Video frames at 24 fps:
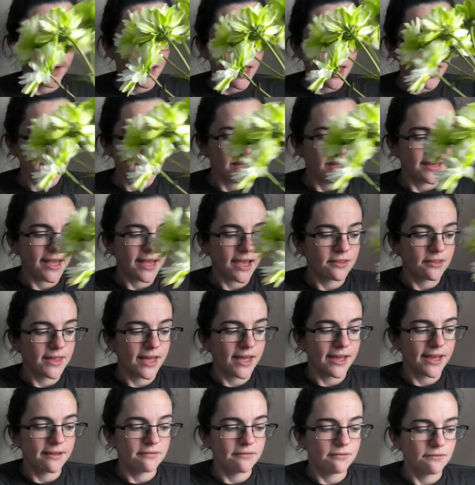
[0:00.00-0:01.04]
Now
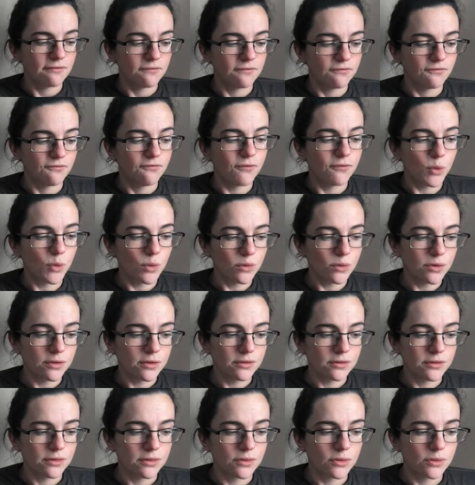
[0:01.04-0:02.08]
that
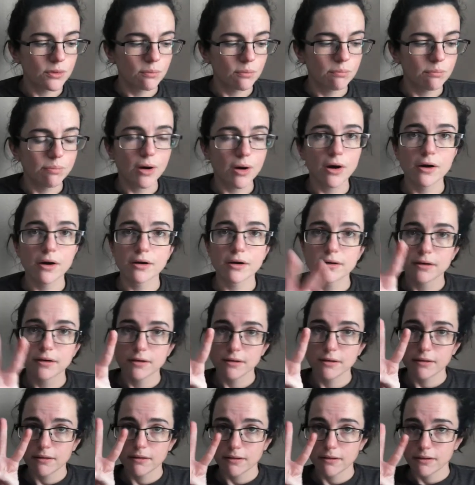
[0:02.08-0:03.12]
fourth part
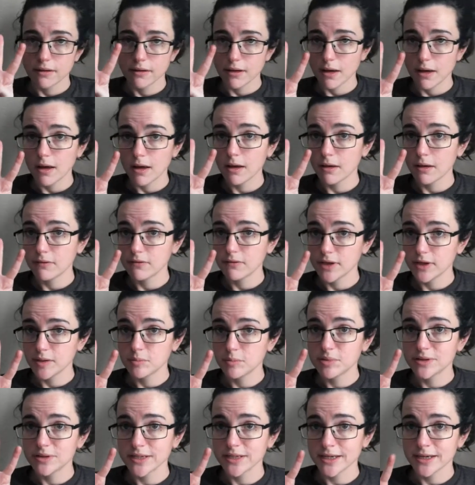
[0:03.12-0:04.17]
of a
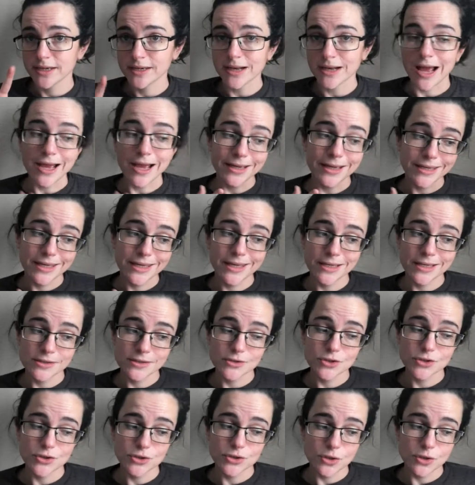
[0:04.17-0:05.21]
plant I can't
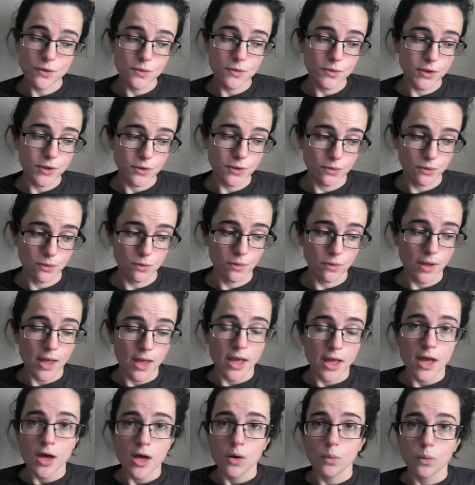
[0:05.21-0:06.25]
show you
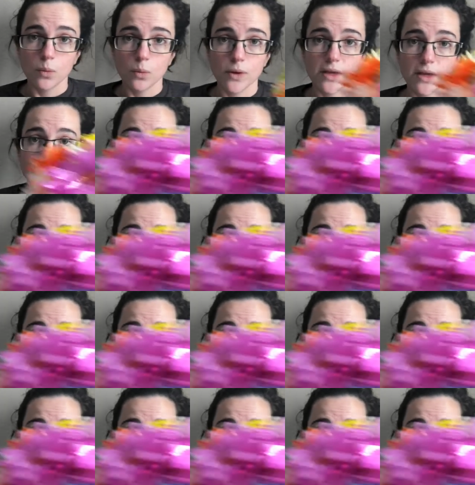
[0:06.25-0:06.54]
with